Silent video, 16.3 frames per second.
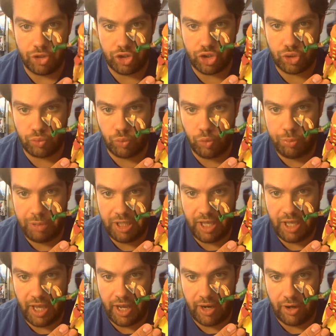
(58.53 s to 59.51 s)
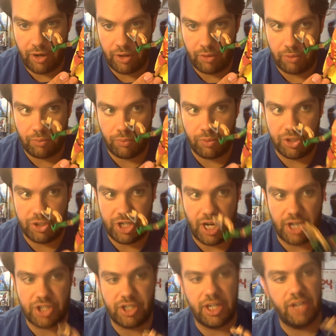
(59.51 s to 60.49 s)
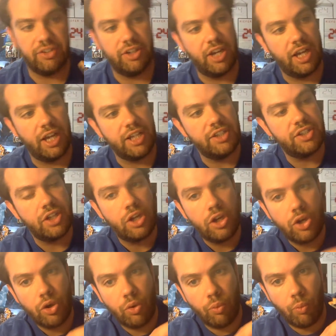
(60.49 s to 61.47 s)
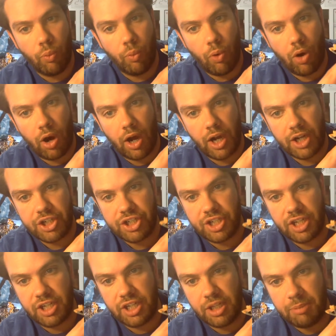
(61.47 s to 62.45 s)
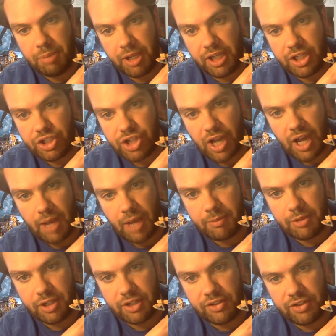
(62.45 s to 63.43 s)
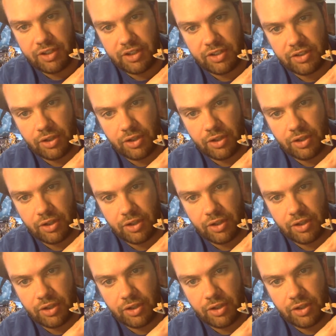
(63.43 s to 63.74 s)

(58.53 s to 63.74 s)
swoopy hair, which actually has a nice wash in the paint job. You can see these